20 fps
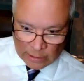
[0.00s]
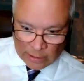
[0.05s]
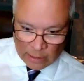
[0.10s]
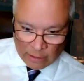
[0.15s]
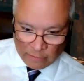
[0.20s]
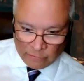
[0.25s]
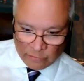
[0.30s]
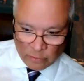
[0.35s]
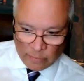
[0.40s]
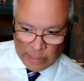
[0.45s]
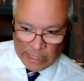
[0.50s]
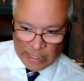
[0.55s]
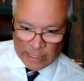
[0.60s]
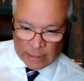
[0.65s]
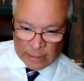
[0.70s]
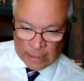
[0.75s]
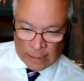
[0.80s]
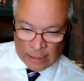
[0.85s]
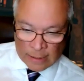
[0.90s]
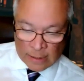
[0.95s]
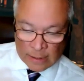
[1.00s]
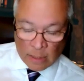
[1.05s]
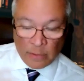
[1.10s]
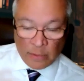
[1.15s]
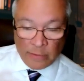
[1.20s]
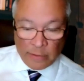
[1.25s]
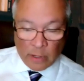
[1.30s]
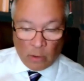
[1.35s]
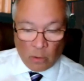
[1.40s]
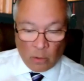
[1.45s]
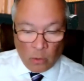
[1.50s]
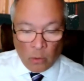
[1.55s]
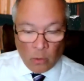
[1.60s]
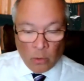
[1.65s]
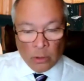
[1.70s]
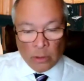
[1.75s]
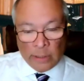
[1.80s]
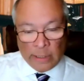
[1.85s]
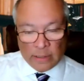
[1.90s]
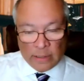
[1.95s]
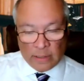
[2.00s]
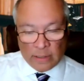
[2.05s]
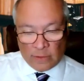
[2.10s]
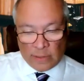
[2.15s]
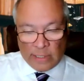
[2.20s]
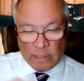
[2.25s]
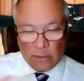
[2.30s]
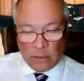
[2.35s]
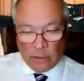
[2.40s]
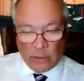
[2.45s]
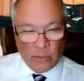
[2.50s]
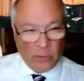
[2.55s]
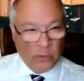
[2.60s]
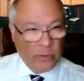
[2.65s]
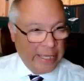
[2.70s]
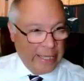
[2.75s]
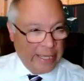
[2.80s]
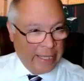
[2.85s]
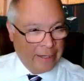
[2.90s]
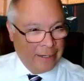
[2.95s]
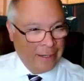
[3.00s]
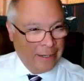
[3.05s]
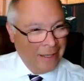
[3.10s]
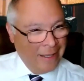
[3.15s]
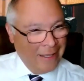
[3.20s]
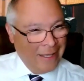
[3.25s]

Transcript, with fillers: thing for me is that some of the old is still new again.